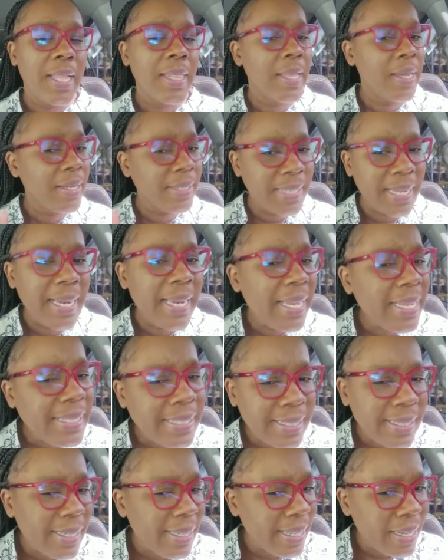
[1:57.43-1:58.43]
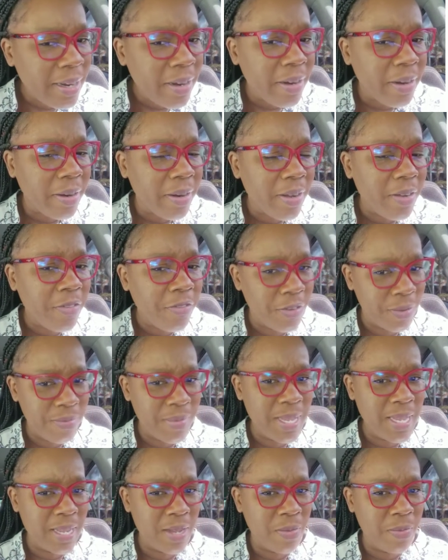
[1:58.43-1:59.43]
There's a lesson there for
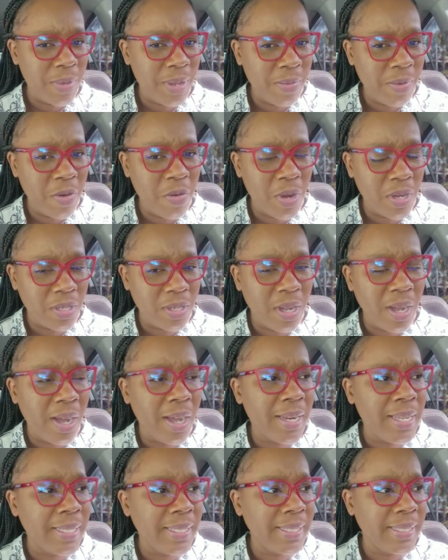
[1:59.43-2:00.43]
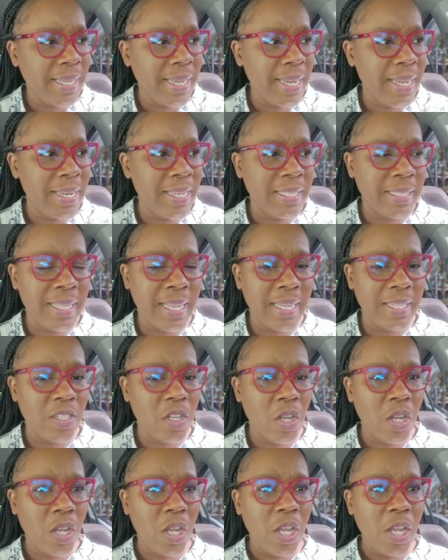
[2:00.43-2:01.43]
me. Maybe what God is saying is
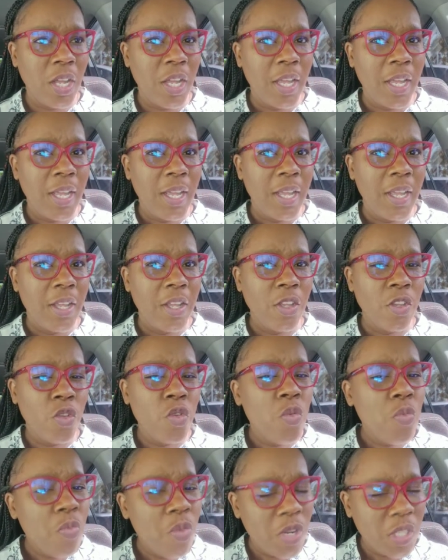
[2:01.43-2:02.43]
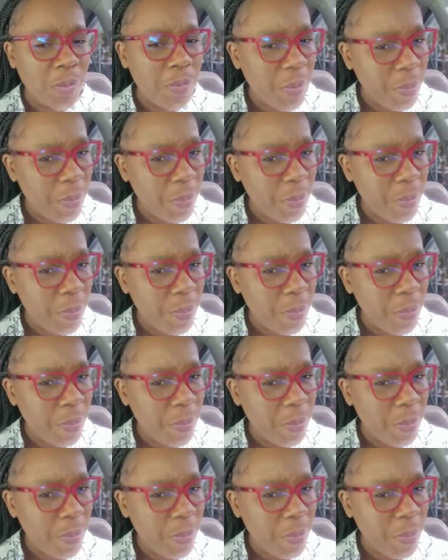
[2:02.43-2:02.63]
that you must